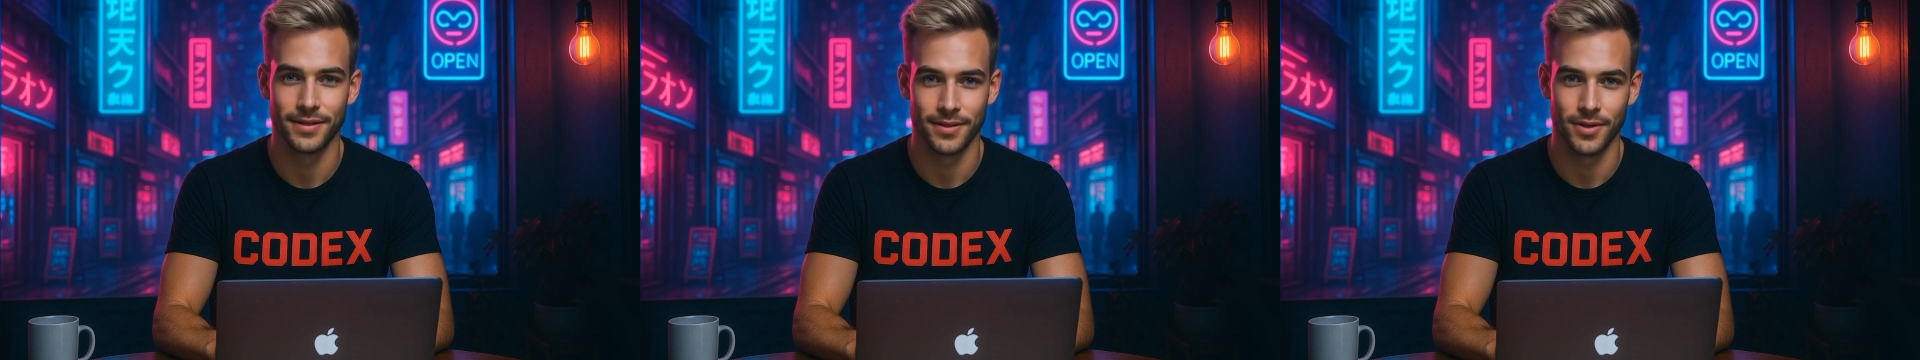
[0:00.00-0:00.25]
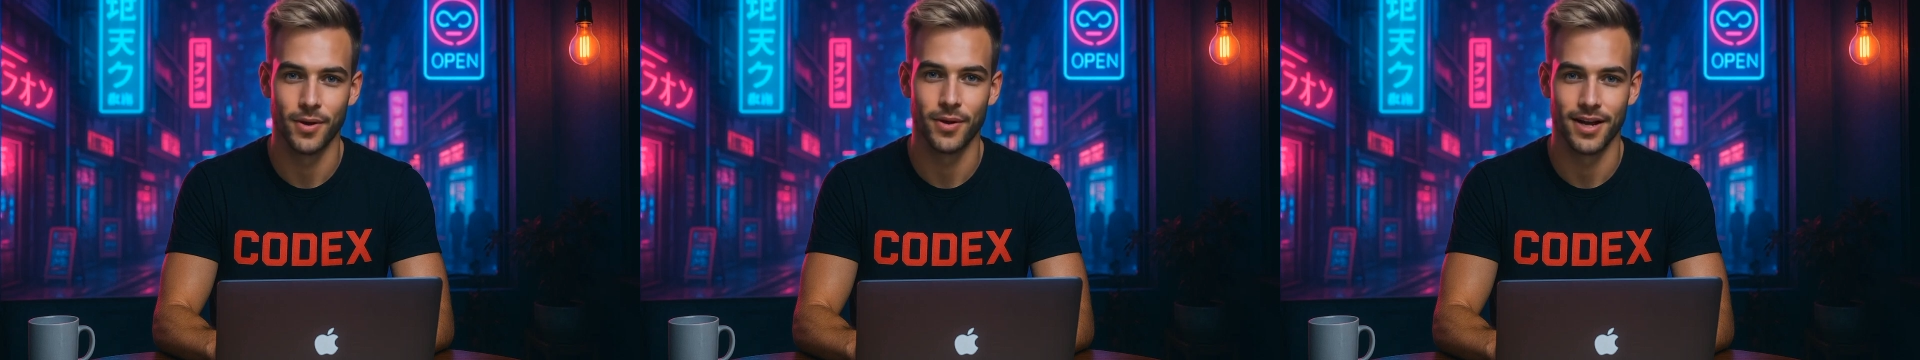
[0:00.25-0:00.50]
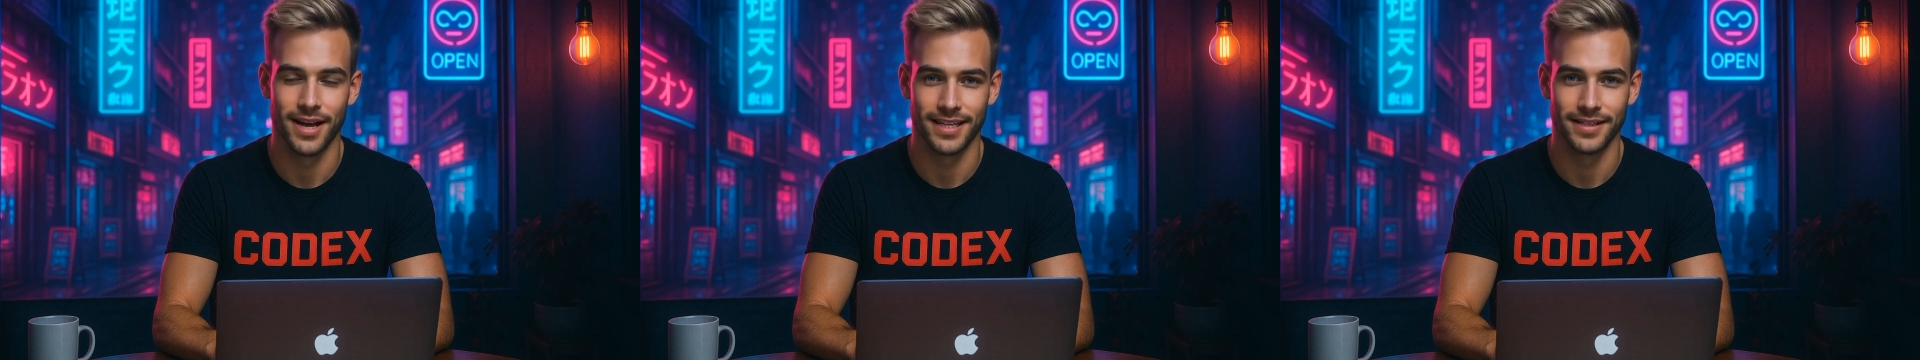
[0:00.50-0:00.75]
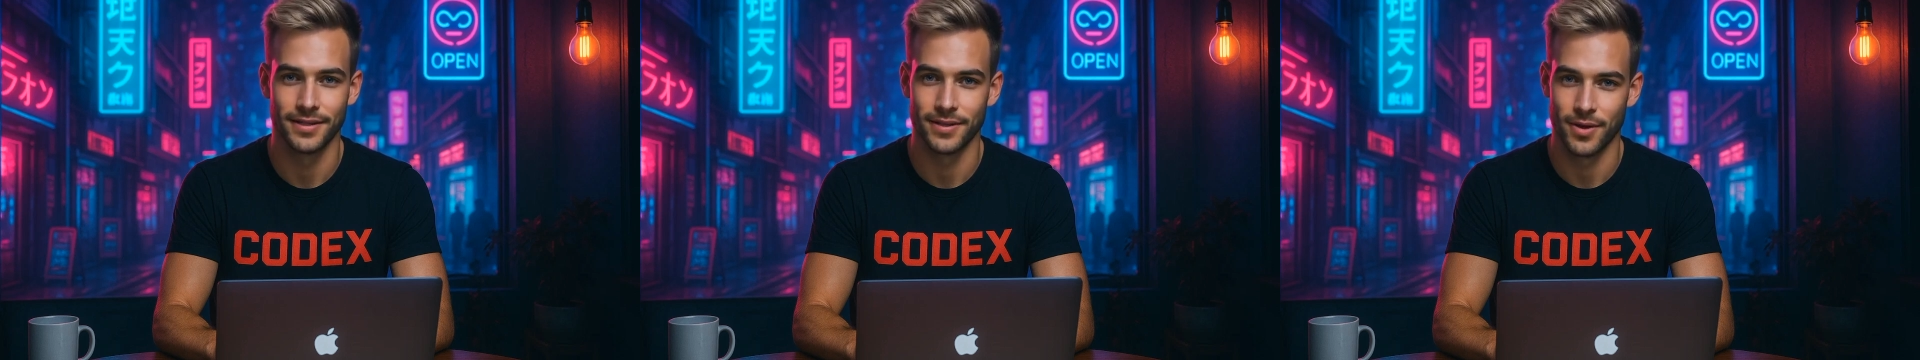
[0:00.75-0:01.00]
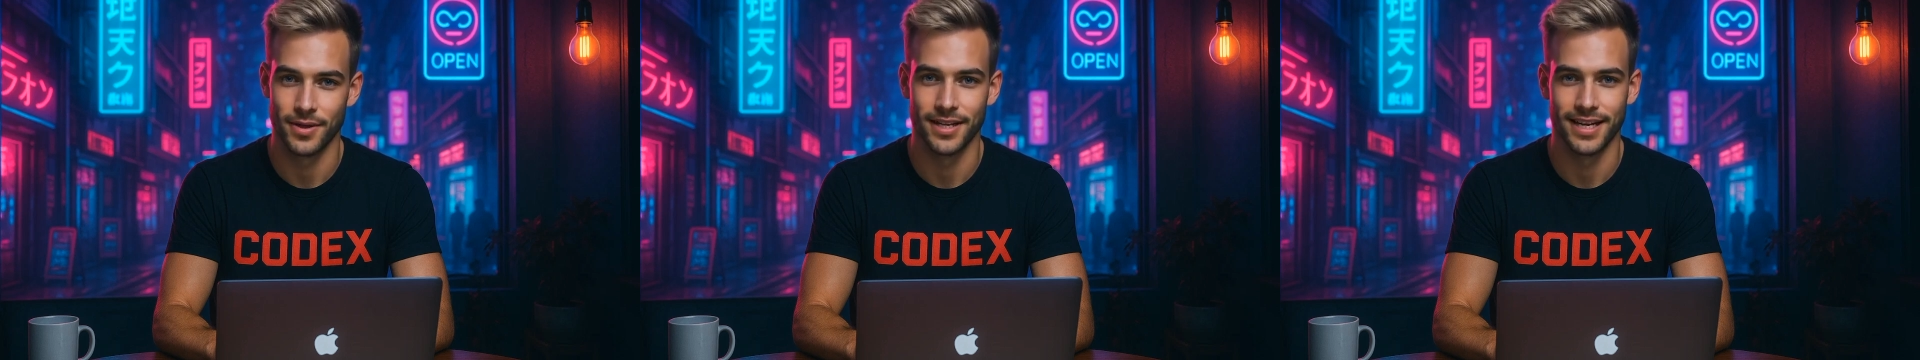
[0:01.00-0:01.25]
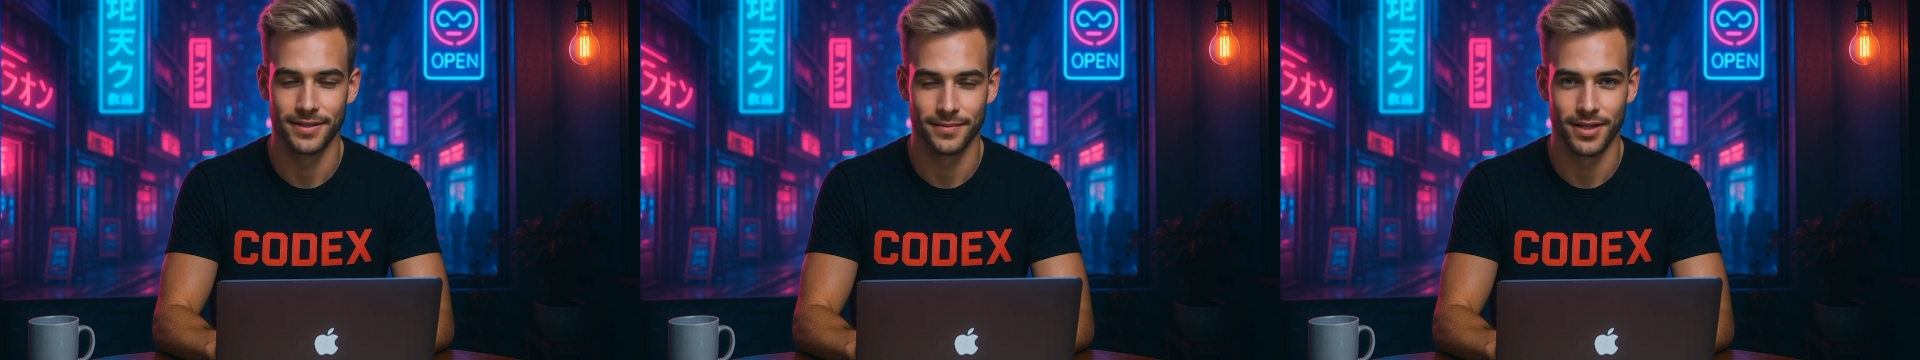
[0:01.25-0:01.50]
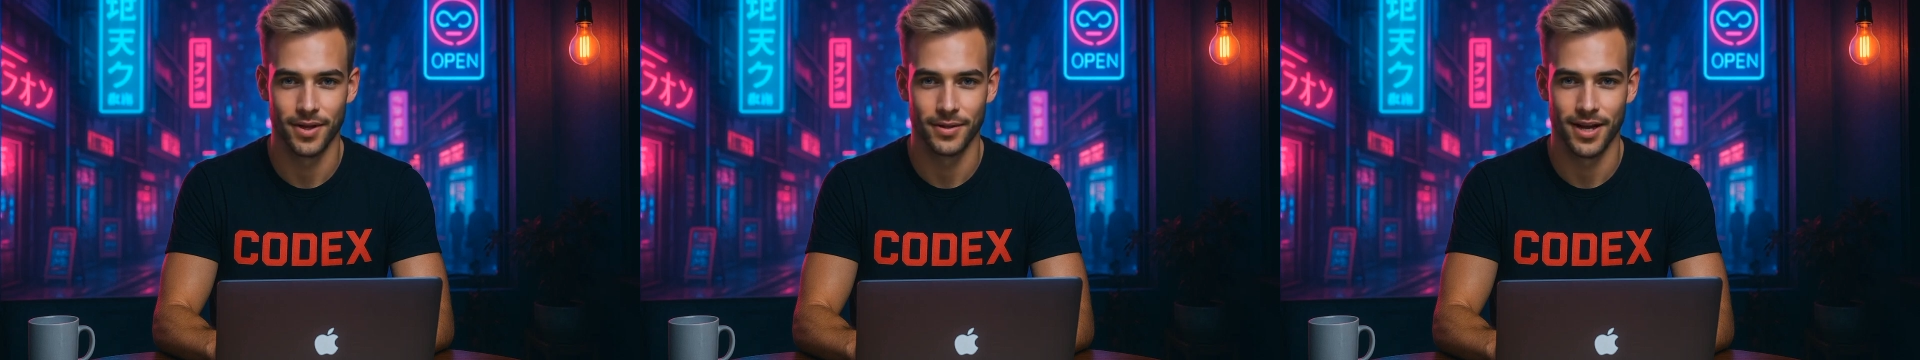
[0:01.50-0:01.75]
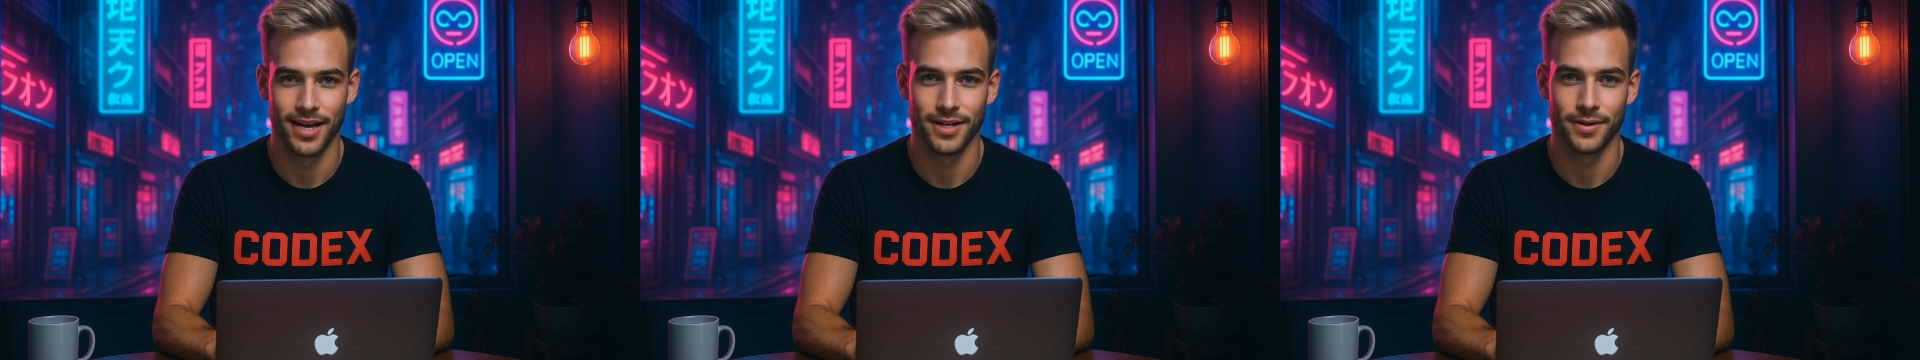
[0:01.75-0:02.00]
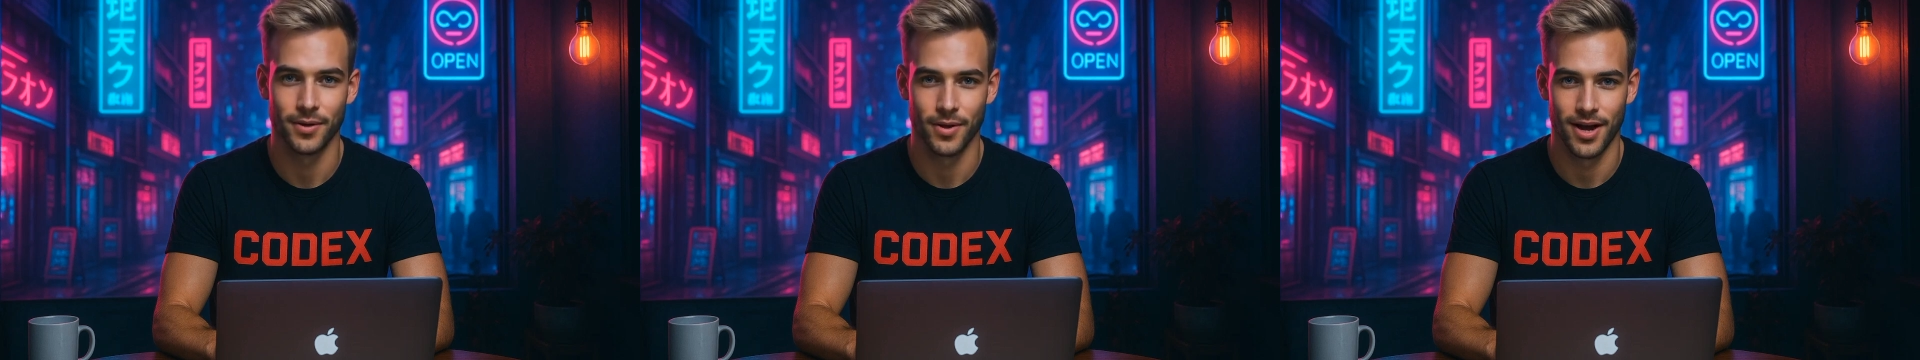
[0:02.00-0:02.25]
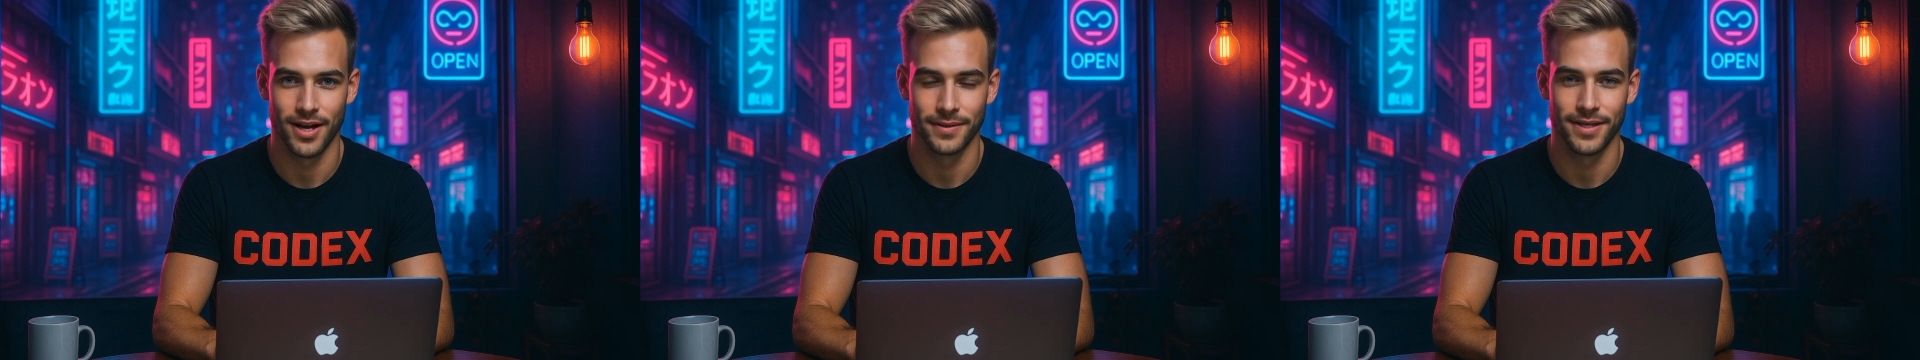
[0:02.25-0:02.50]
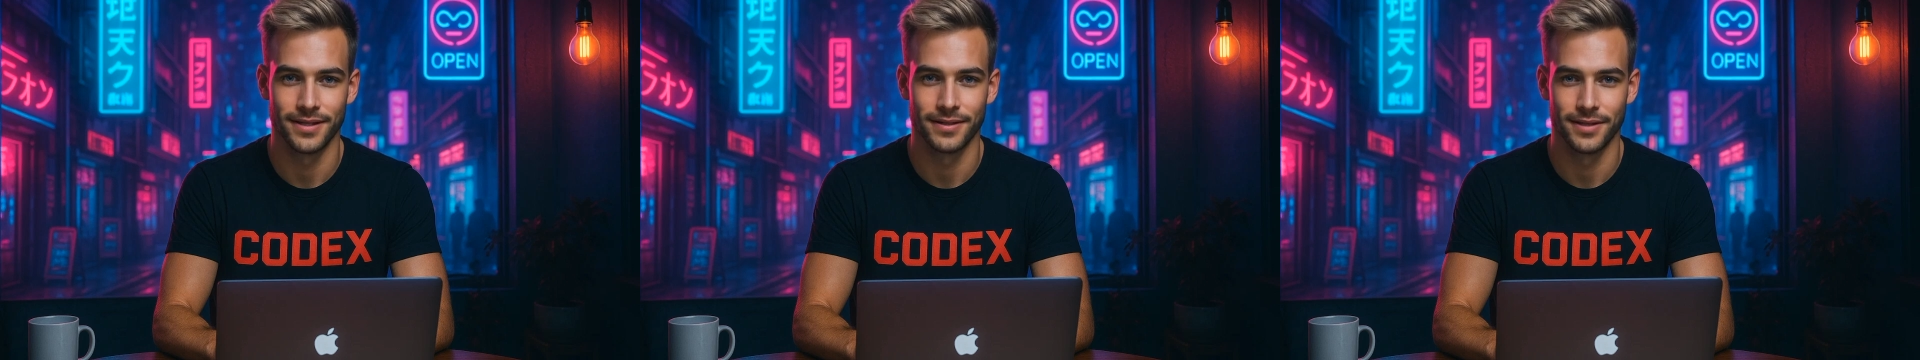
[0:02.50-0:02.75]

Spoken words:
Codex don't get free reign on the web.